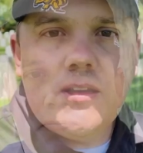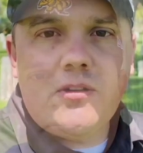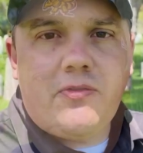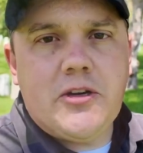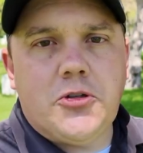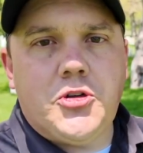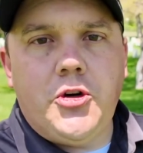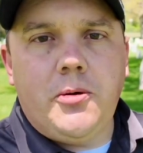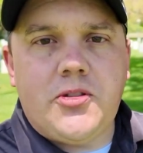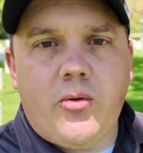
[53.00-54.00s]
The federal
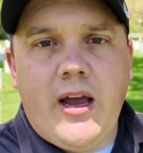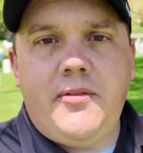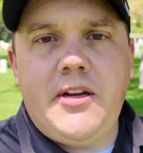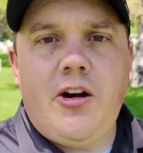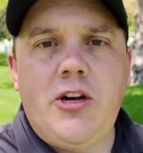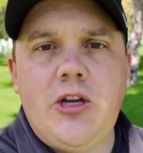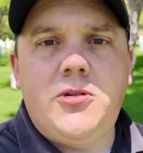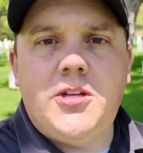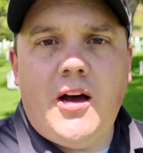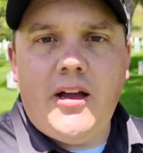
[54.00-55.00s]
troops arrived here in
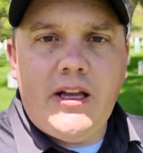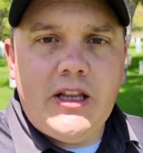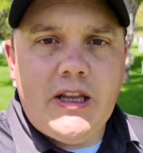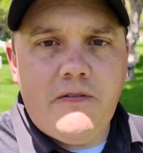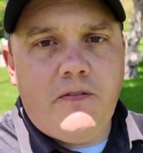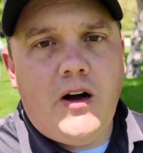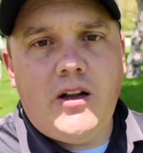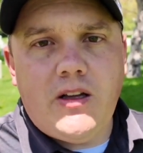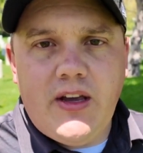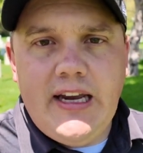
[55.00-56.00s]
Utah in the
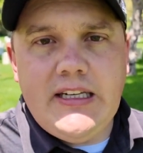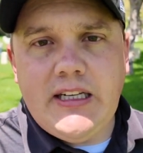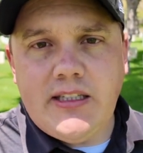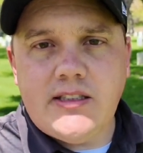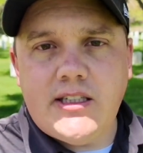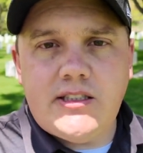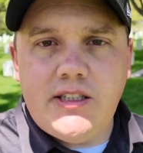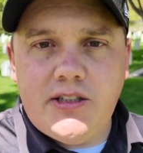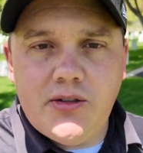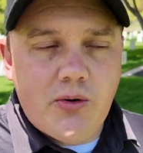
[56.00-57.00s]
fall of
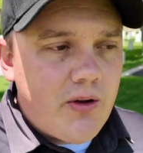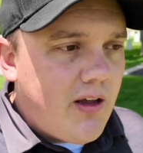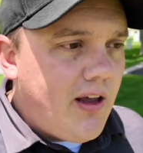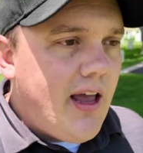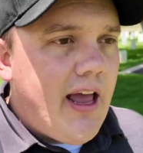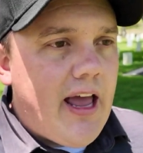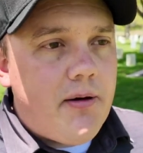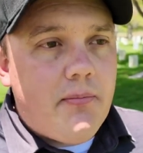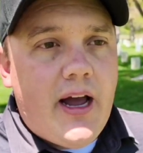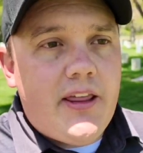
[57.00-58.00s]
1862,
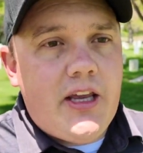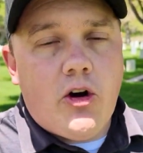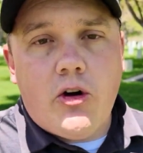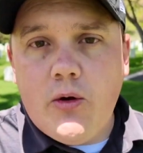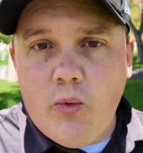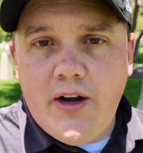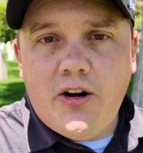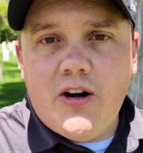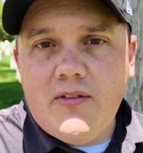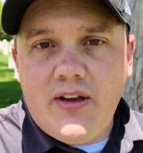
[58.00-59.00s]
and by the early
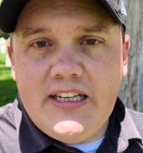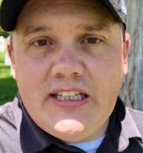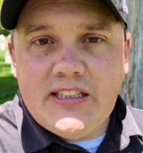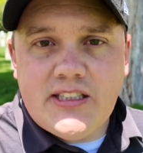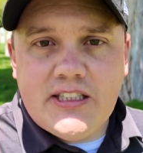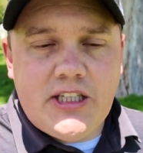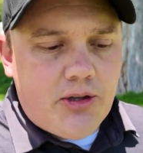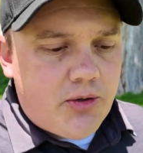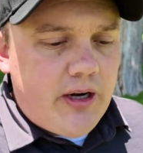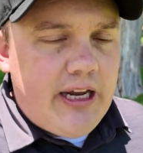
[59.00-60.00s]
winter of
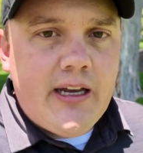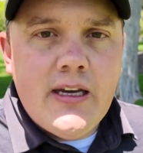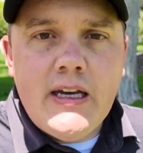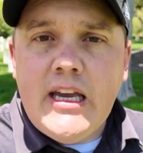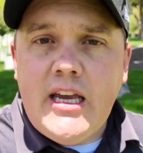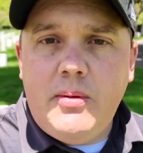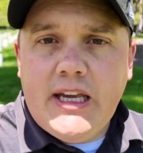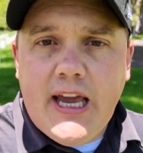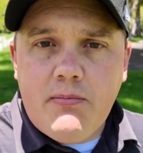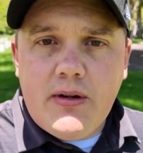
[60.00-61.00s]
1863, it
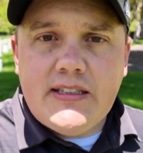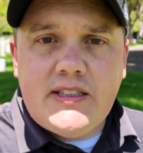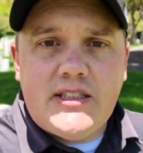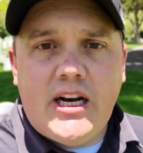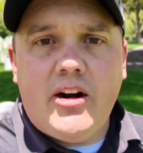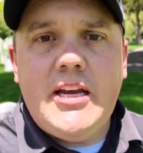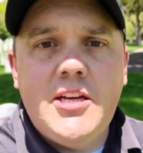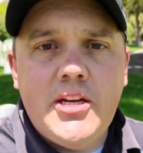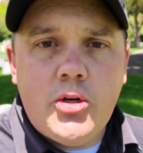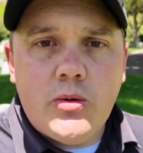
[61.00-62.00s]
became necessary
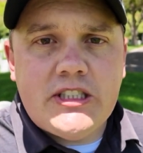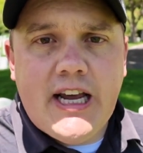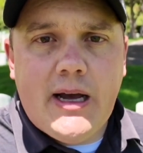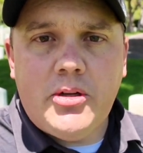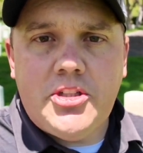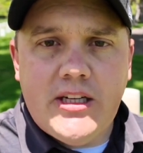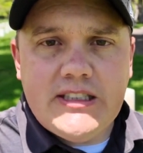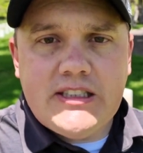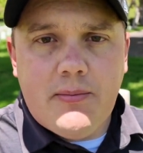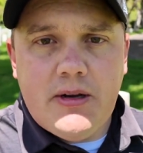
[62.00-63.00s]
to establish a
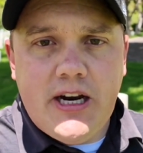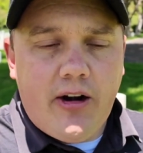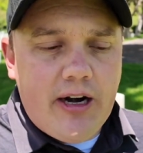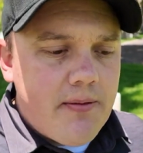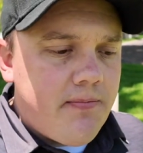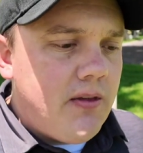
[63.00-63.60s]
cemetery.